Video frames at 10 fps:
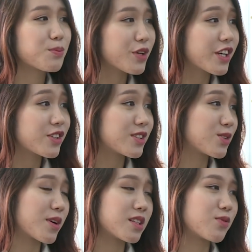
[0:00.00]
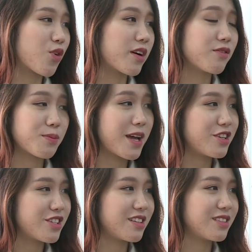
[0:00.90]
a pretty good source for
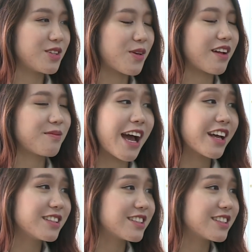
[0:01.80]
information so that I can